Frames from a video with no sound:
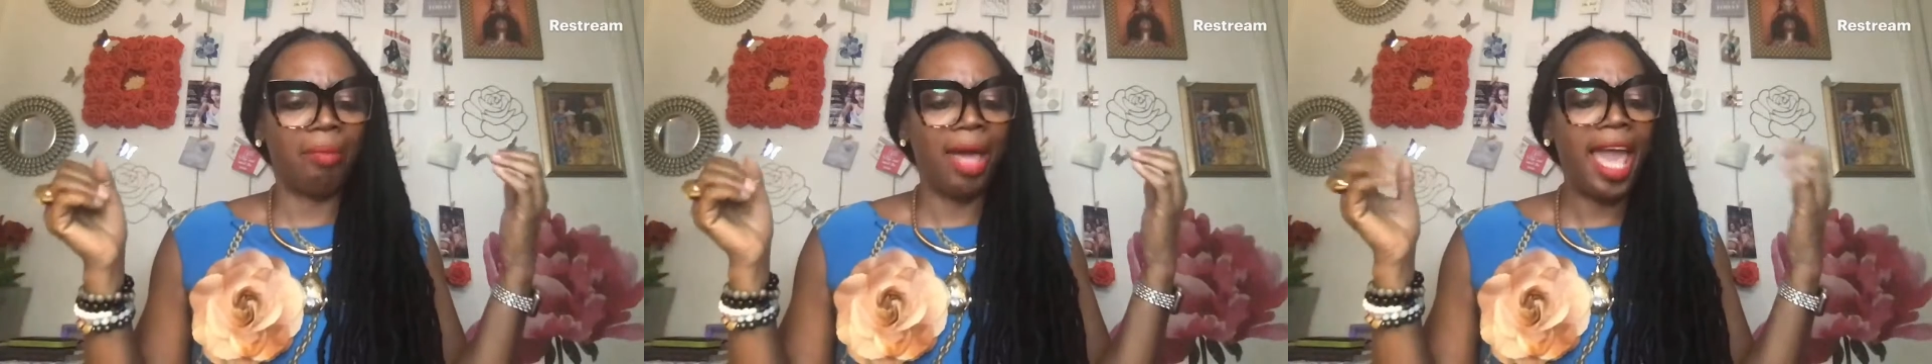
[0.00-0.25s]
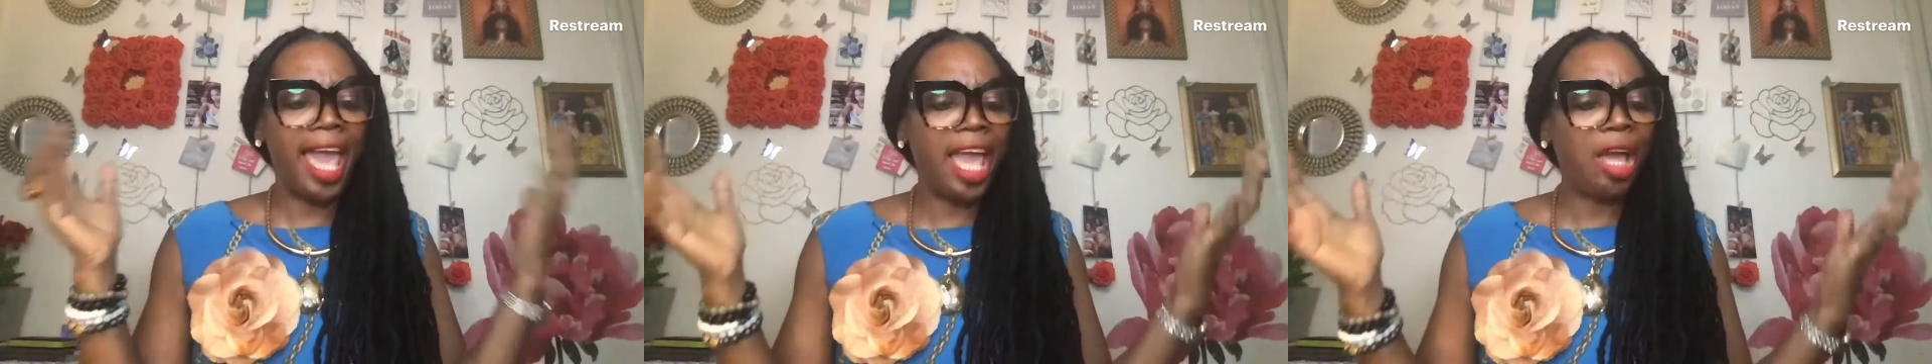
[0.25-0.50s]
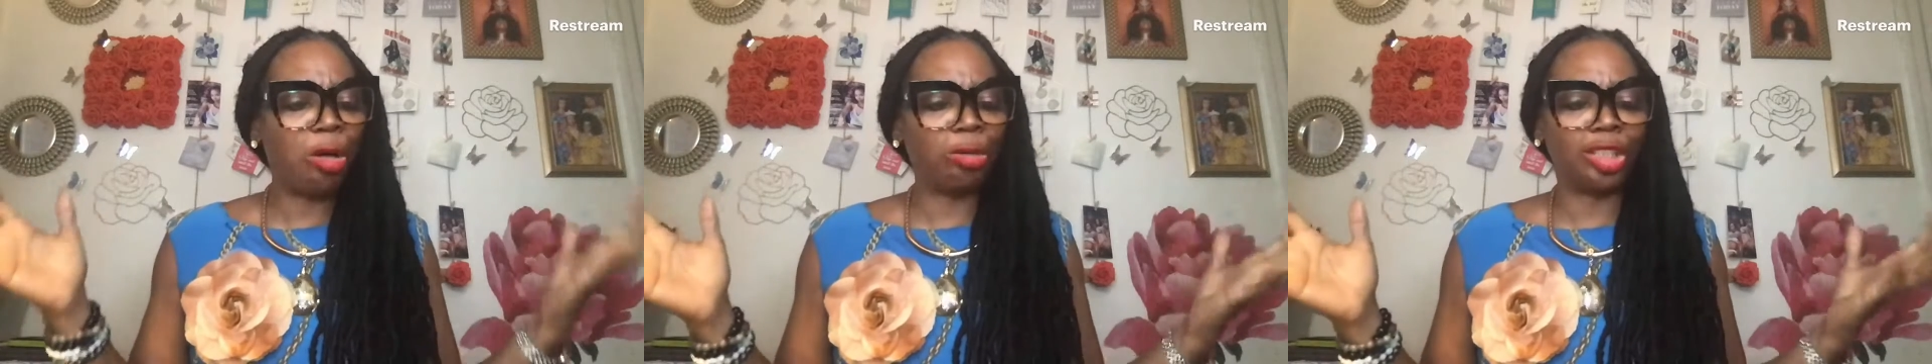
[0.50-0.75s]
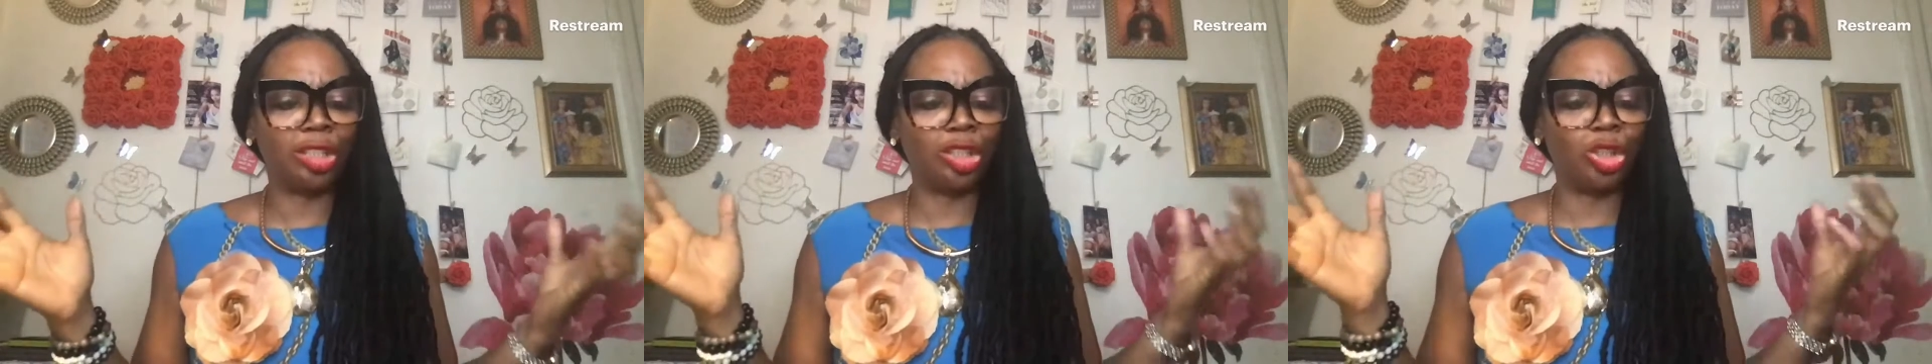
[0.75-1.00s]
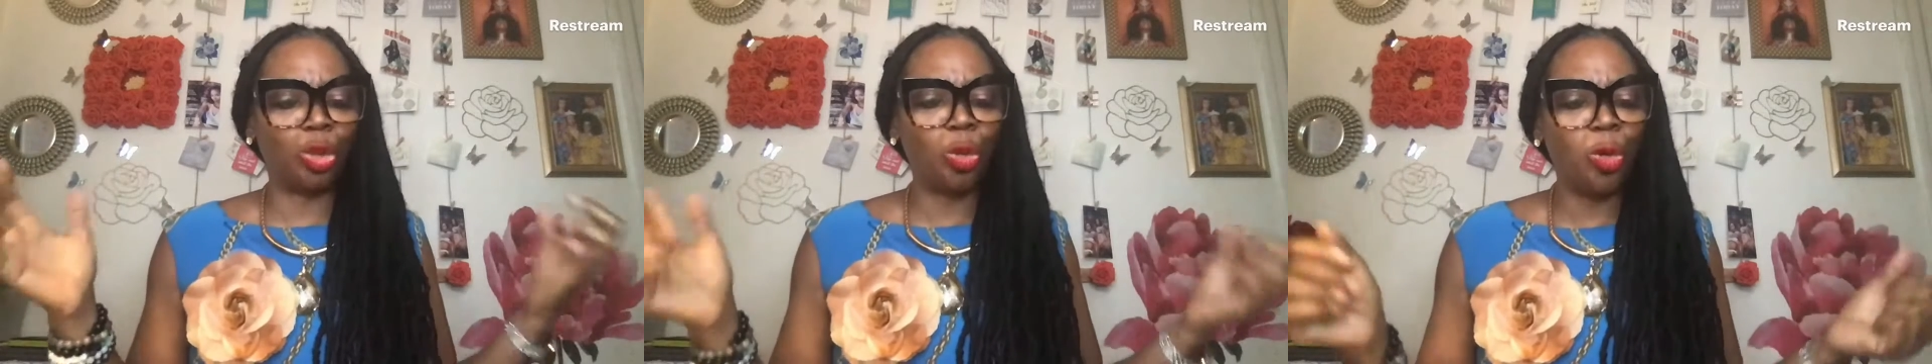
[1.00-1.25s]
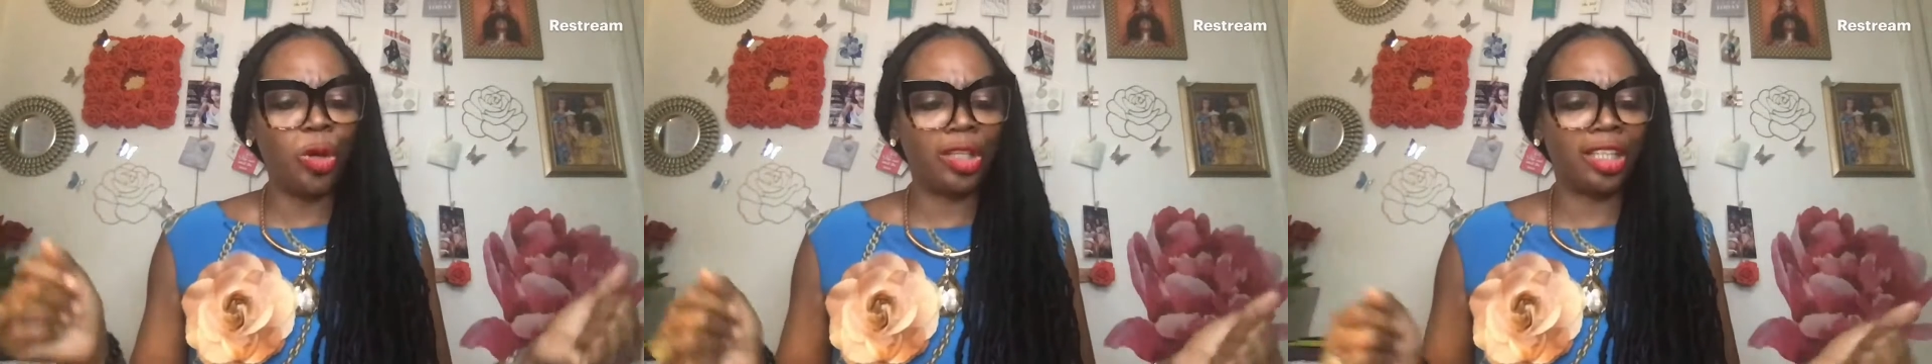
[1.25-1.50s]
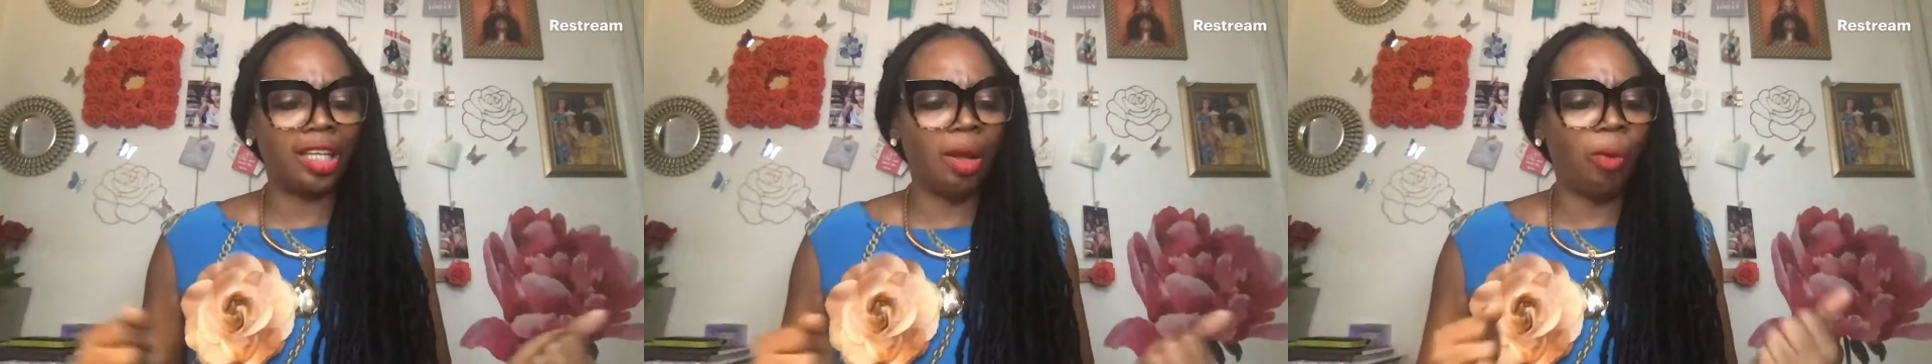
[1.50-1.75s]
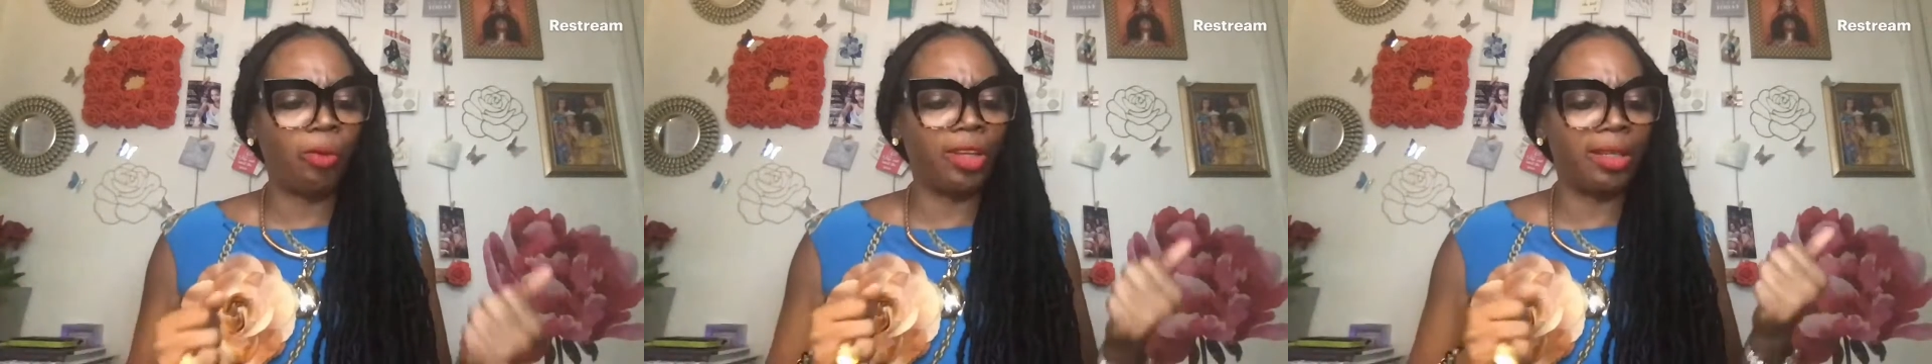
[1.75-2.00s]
hailed and adorned, and then on